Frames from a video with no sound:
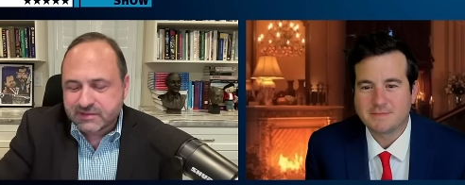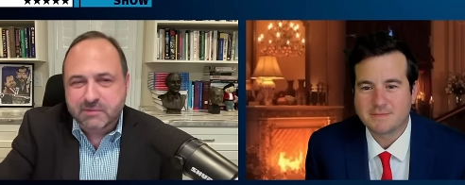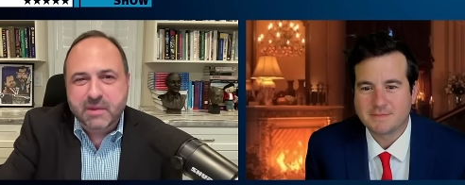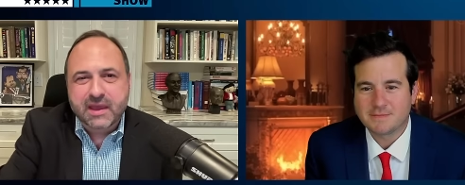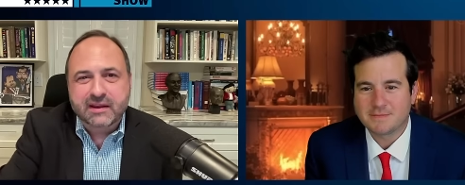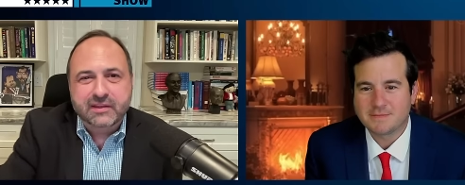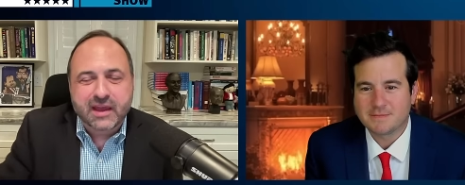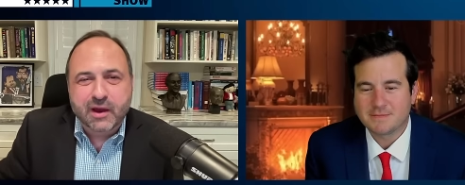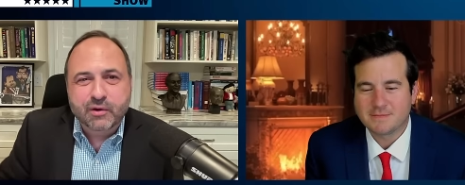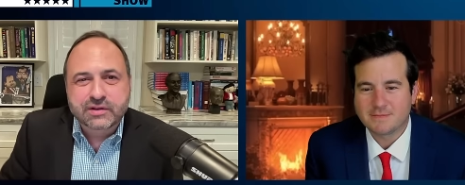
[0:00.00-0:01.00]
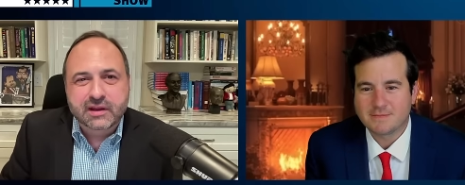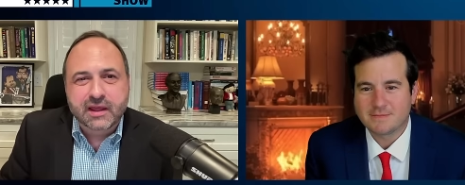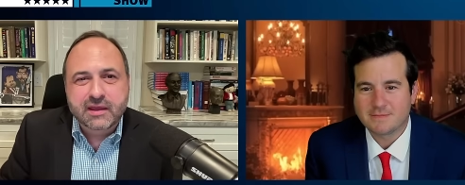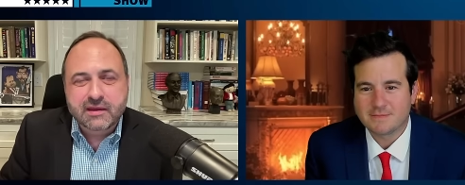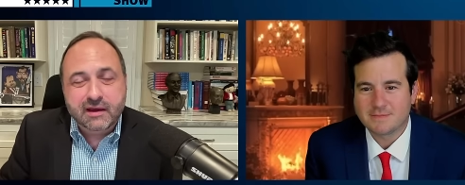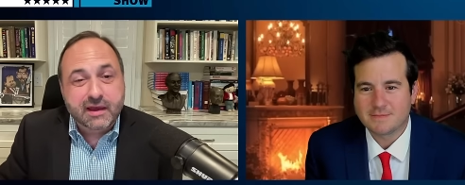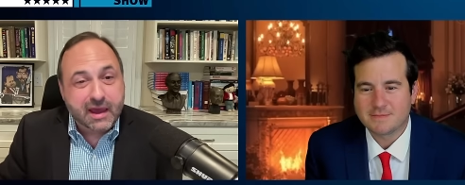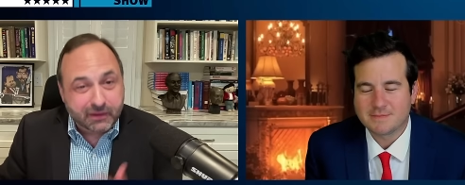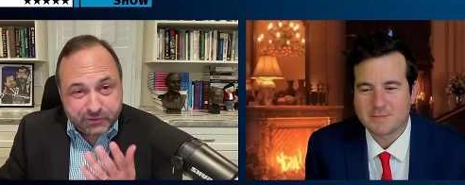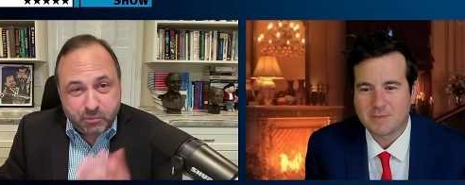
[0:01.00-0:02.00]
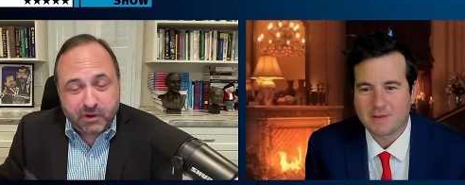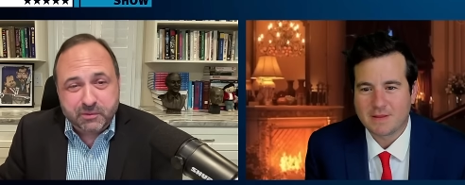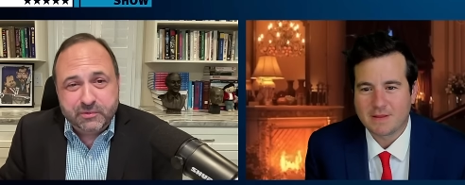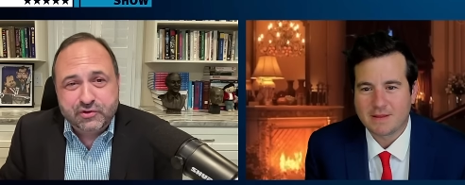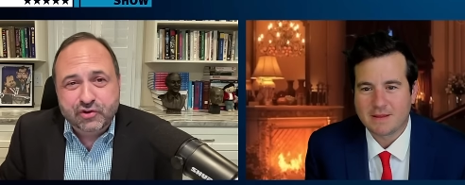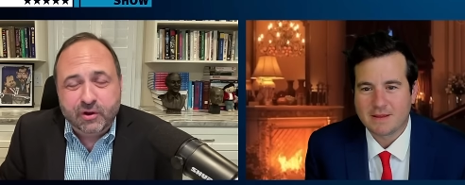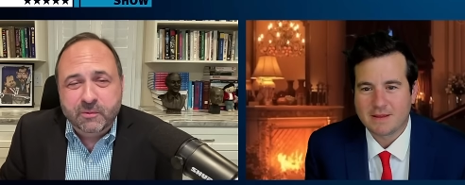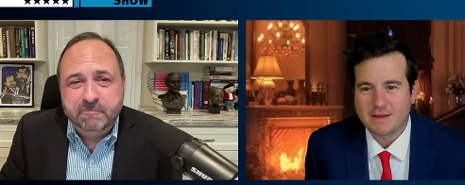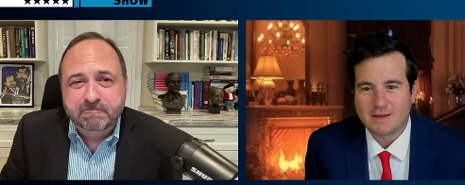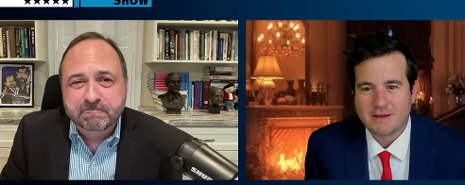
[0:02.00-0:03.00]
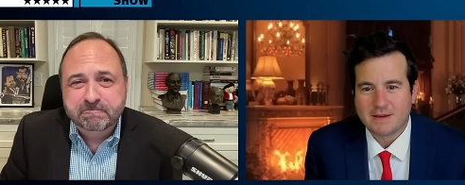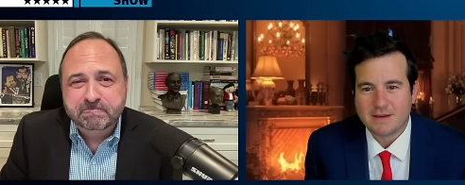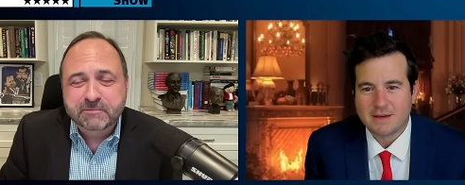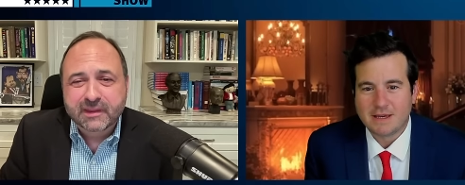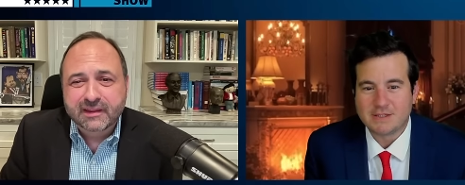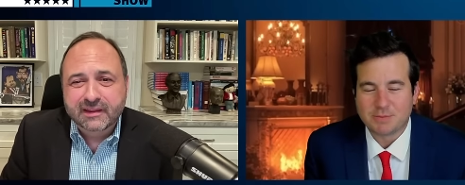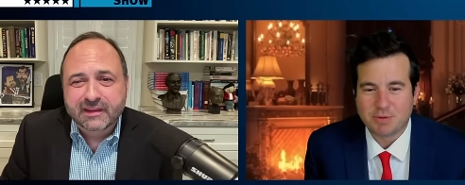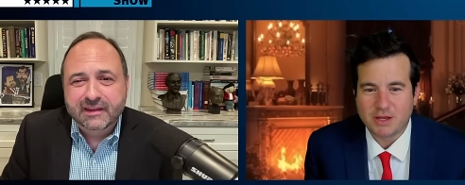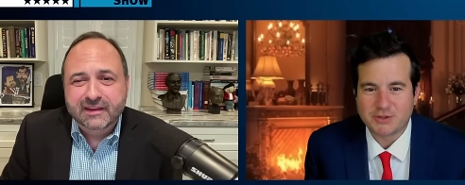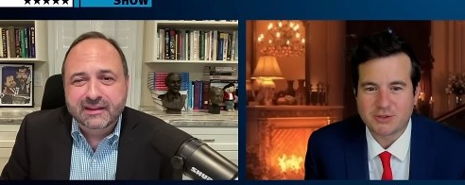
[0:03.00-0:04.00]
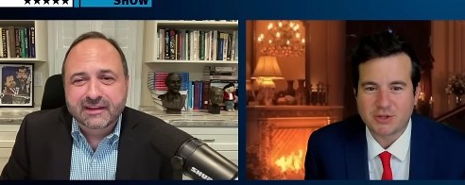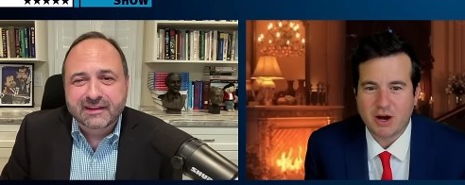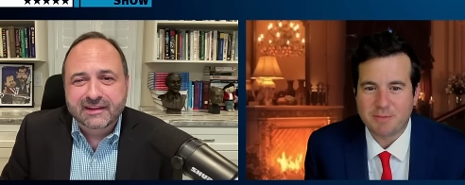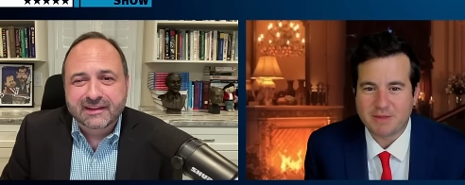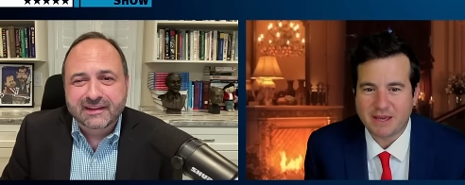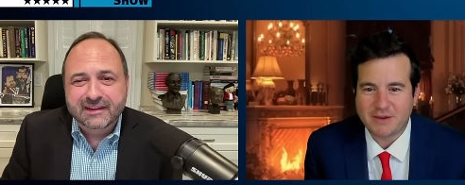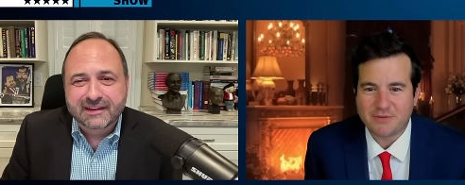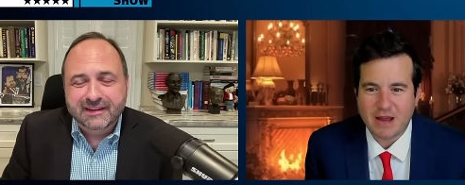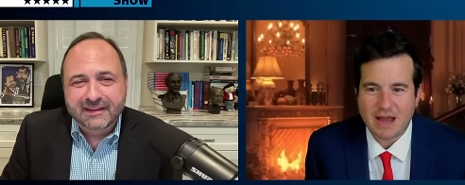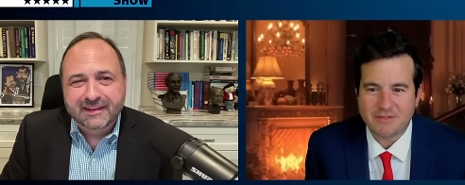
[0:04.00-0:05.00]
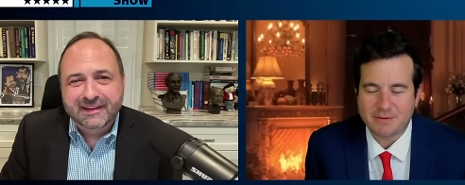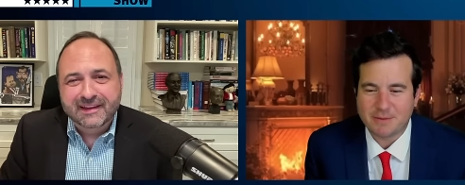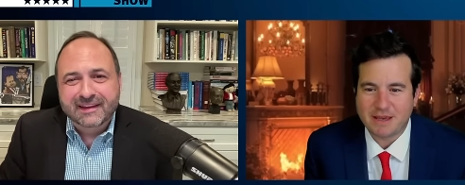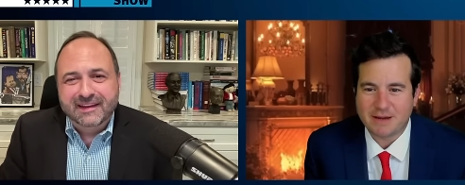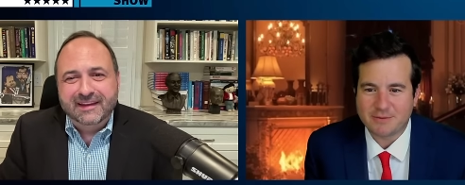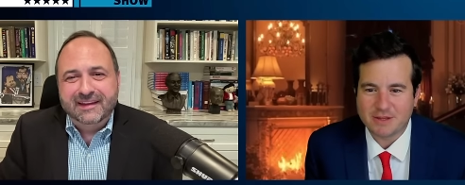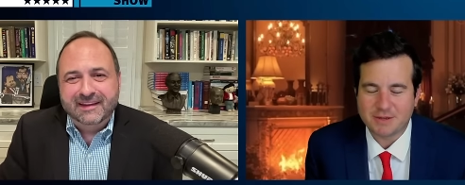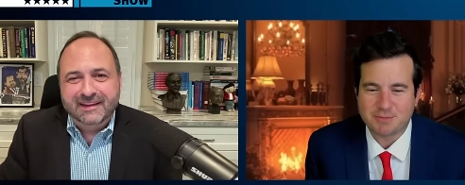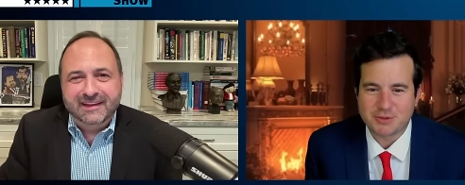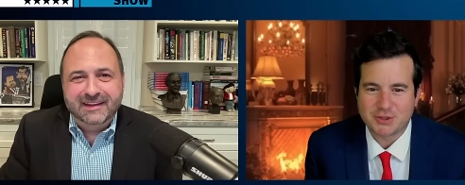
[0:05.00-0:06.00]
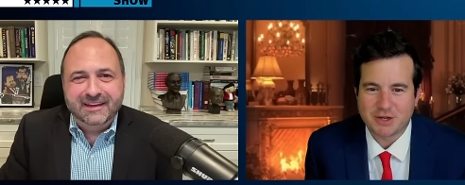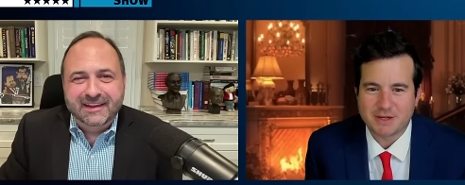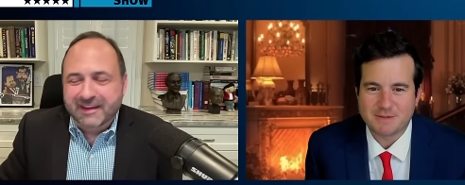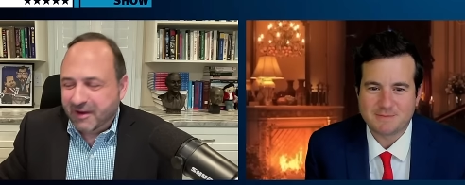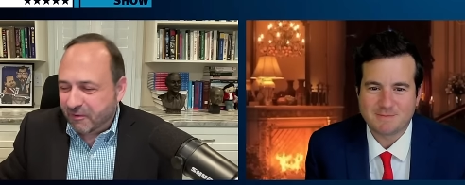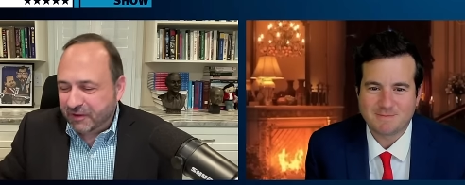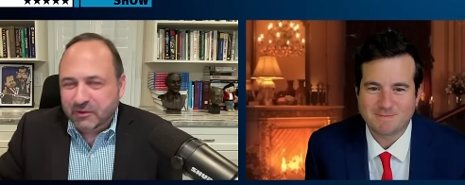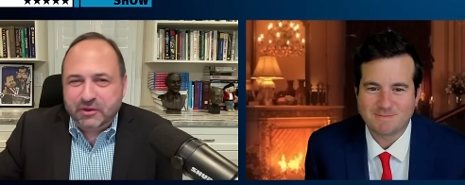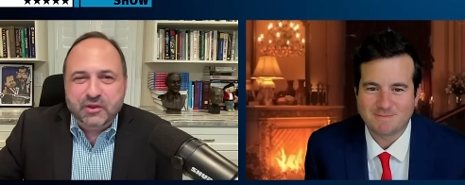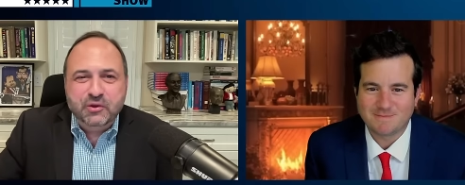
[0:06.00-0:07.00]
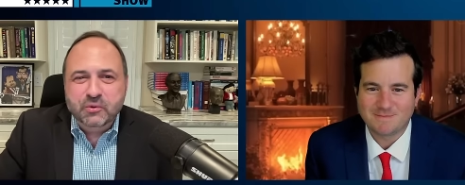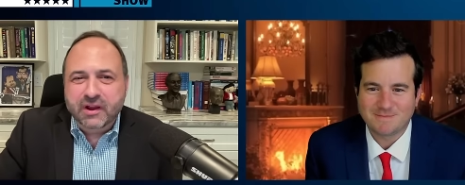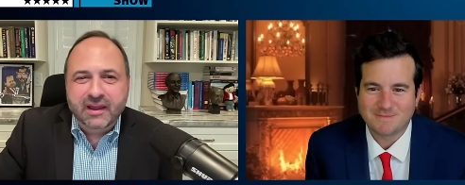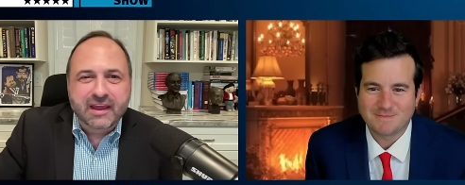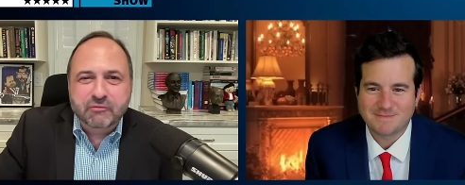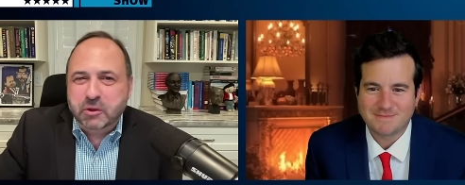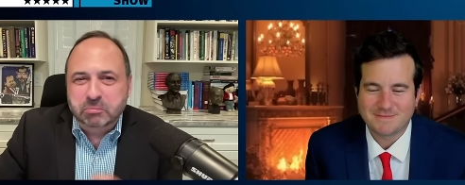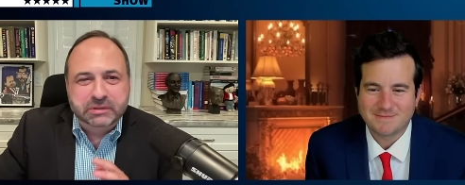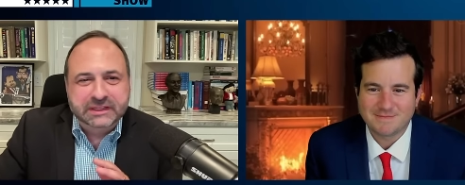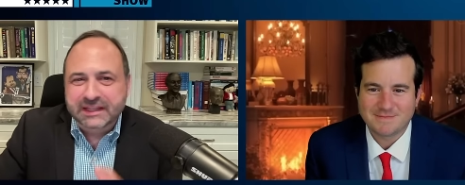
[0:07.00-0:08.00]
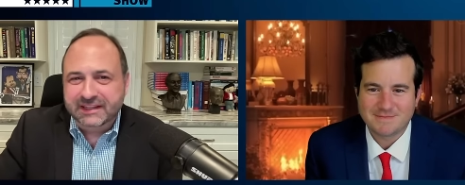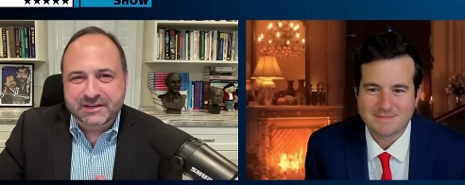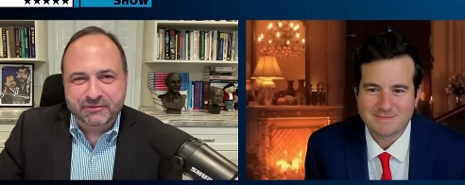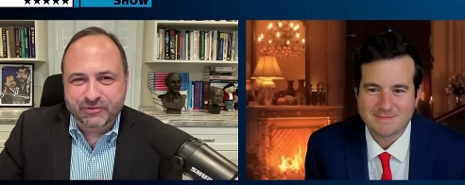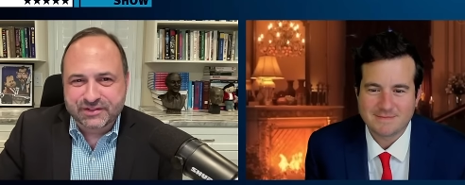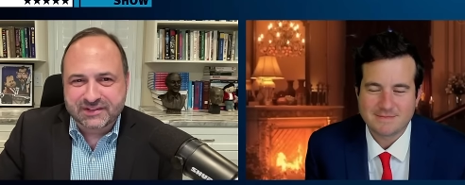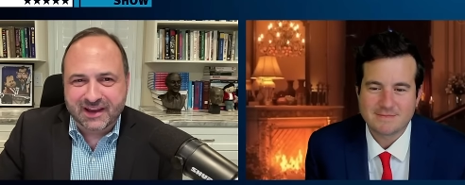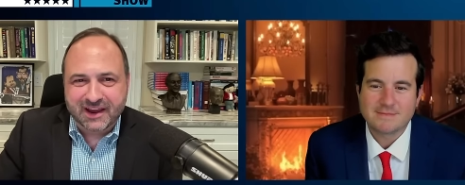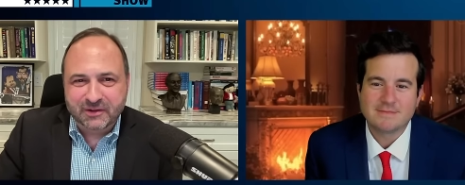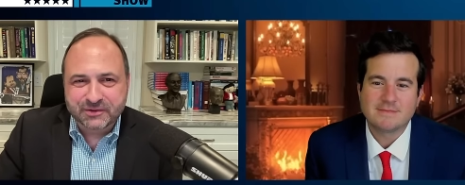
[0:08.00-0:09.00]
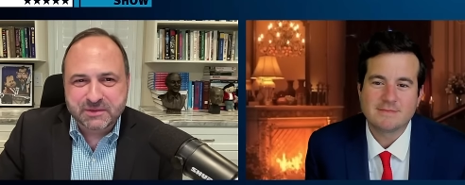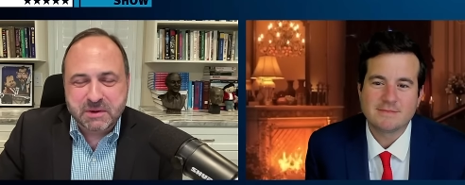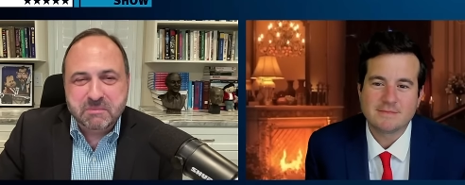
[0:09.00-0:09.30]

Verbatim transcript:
Speaker 1: the man of the hour today. Uh, Alex, welcome to the show.
Speaker 2: It's a pleasure, Tom. Thank you for having me. I really appreciate it. All
Speaker 1: right, look, you and I have completely different styles. I mean,